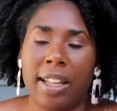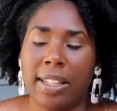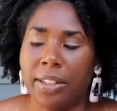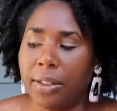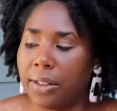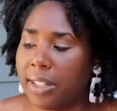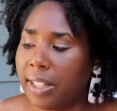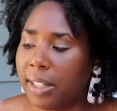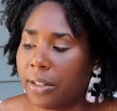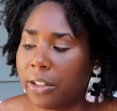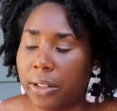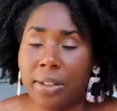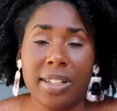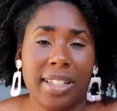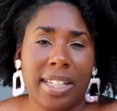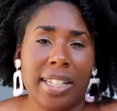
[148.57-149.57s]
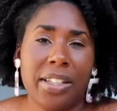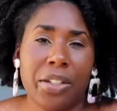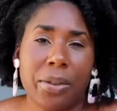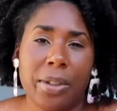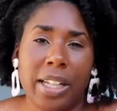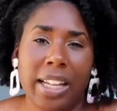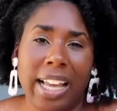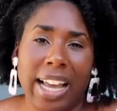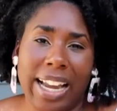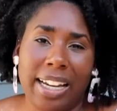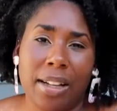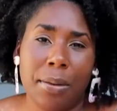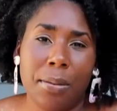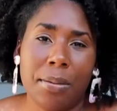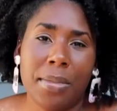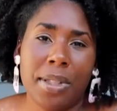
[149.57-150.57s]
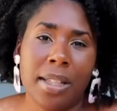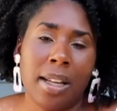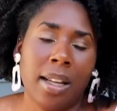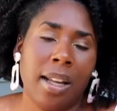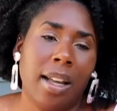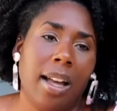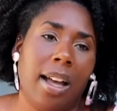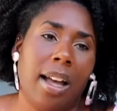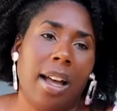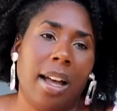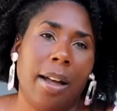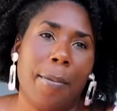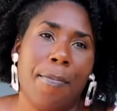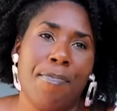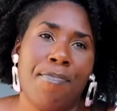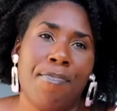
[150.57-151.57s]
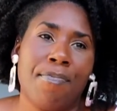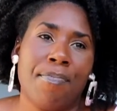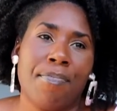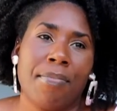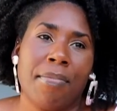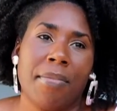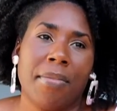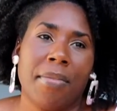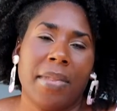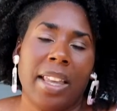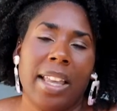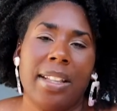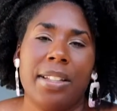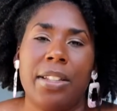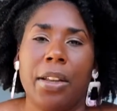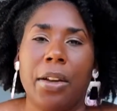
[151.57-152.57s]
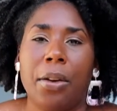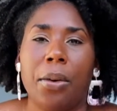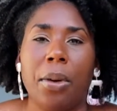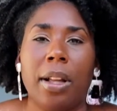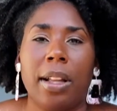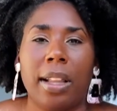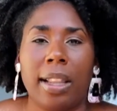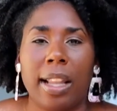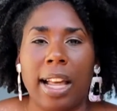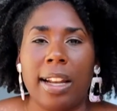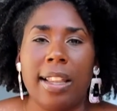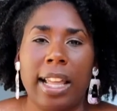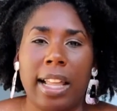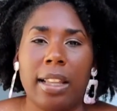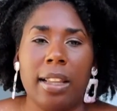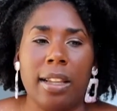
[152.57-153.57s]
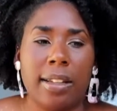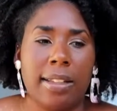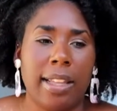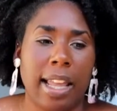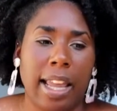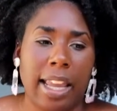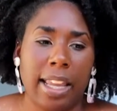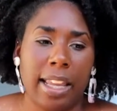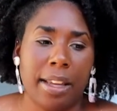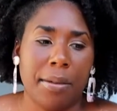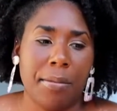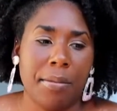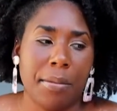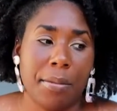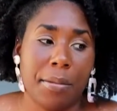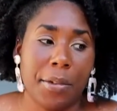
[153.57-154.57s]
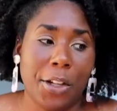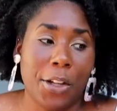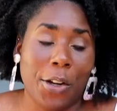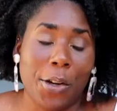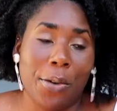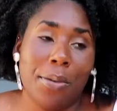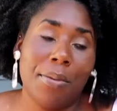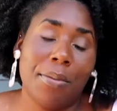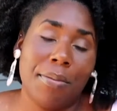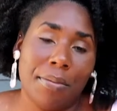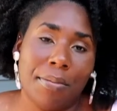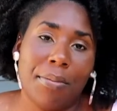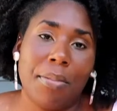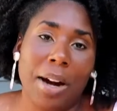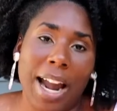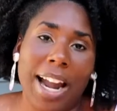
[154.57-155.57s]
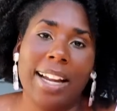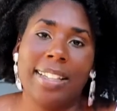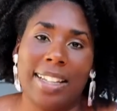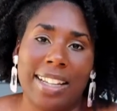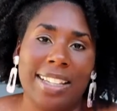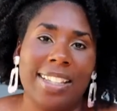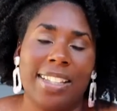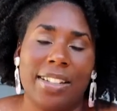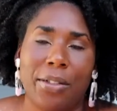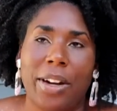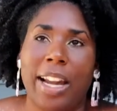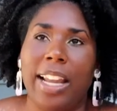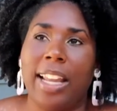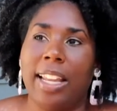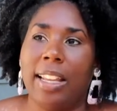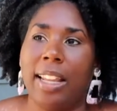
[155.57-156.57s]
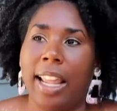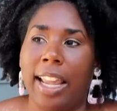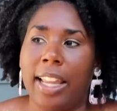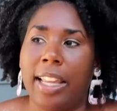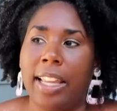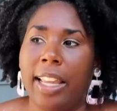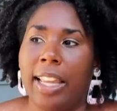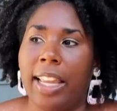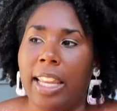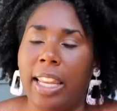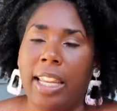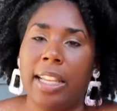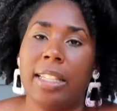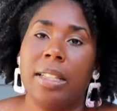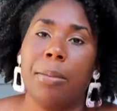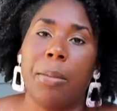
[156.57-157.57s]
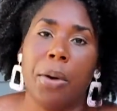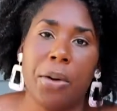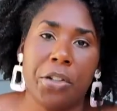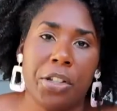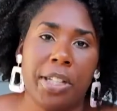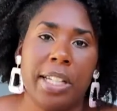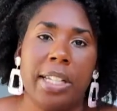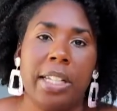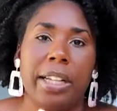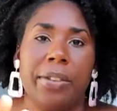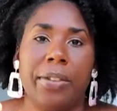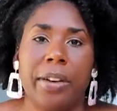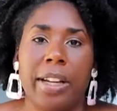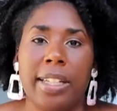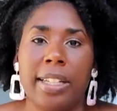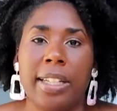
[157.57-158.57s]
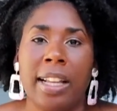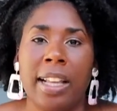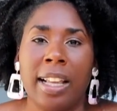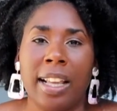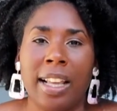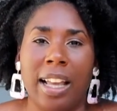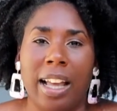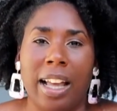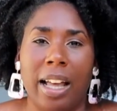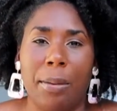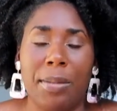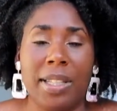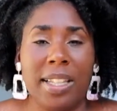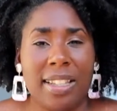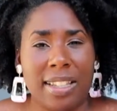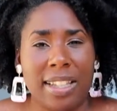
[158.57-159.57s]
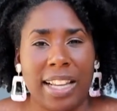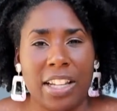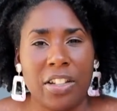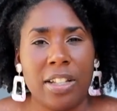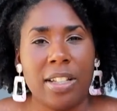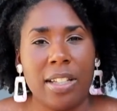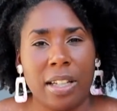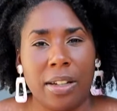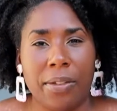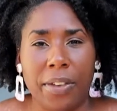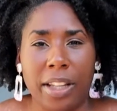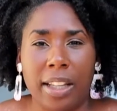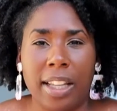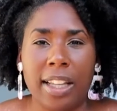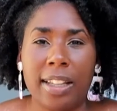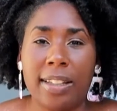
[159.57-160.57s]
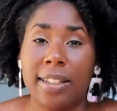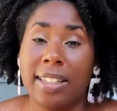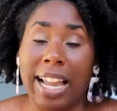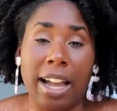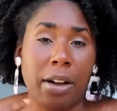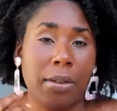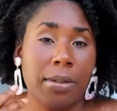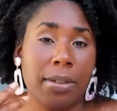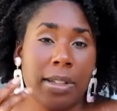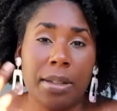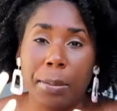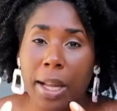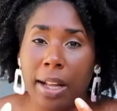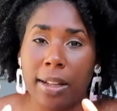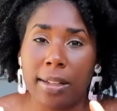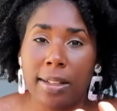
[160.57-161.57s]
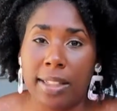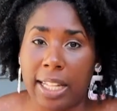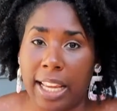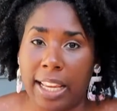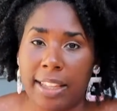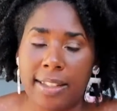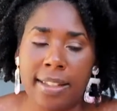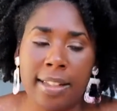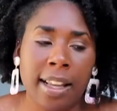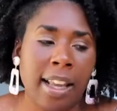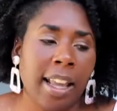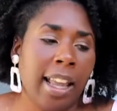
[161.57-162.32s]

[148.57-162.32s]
certain sensory items. And so a lot of that looks like, you know, practice, right? And like getting exposure to different sensations and feelings, sounds, smells, taste.